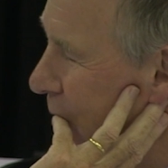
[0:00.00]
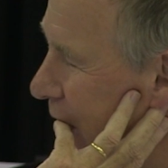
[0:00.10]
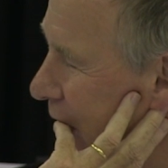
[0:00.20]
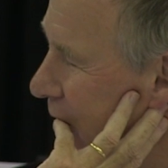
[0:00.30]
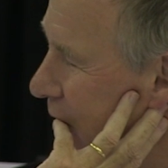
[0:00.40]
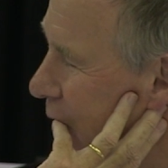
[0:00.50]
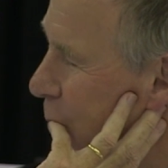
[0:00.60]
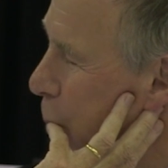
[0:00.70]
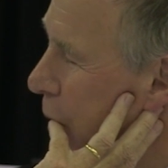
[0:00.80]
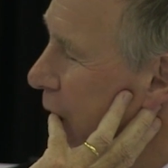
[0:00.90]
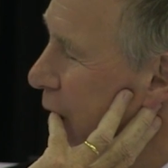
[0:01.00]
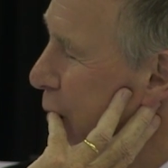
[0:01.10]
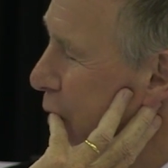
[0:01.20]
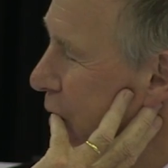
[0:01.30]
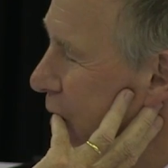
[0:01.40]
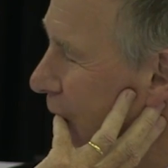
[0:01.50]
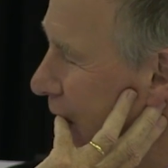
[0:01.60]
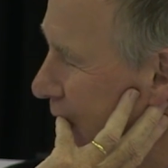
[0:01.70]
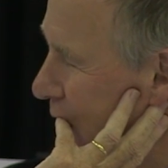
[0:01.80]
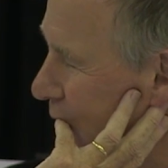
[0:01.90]
But even in peer-reviewed
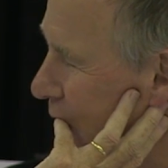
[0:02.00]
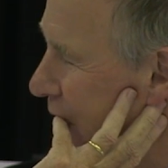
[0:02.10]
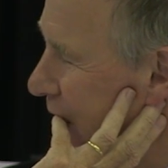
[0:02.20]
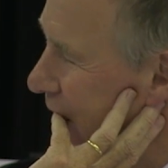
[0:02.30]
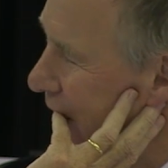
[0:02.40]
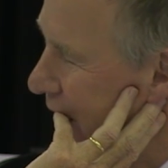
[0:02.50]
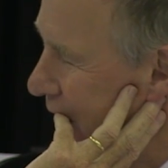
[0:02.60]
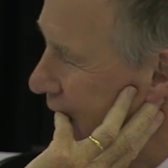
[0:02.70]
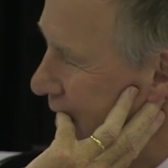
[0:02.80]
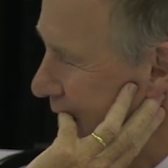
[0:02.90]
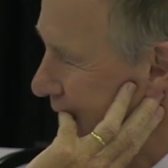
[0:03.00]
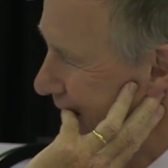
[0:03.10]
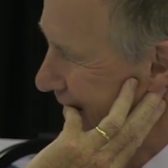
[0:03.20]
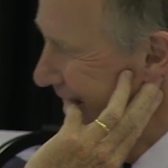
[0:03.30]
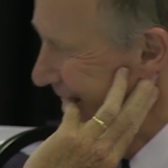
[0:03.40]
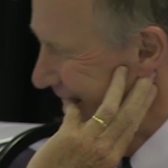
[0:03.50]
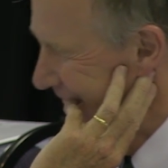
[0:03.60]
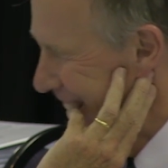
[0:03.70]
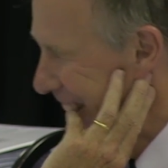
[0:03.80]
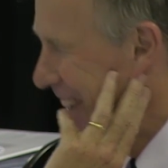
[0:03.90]
articles, there are errors.
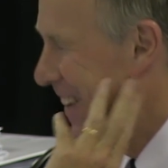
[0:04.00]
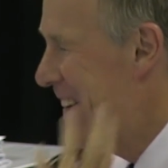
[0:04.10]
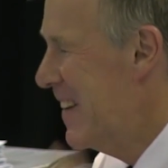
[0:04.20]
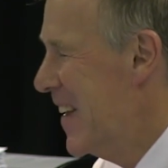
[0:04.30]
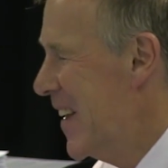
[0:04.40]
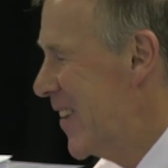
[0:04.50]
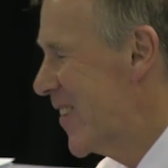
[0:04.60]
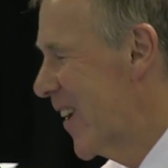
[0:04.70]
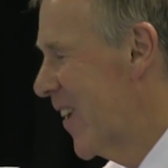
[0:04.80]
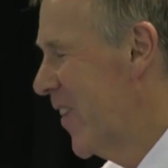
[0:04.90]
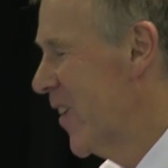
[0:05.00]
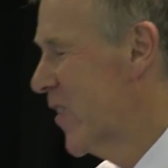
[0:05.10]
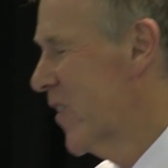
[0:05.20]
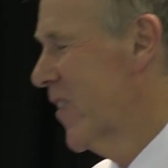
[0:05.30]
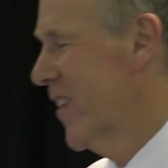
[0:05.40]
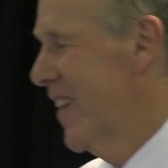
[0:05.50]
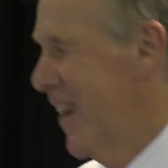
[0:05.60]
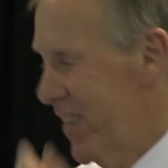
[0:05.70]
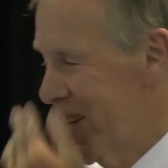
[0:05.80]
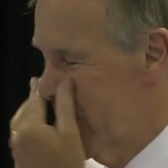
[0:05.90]
So this,
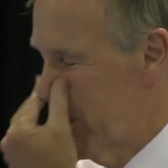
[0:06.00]
just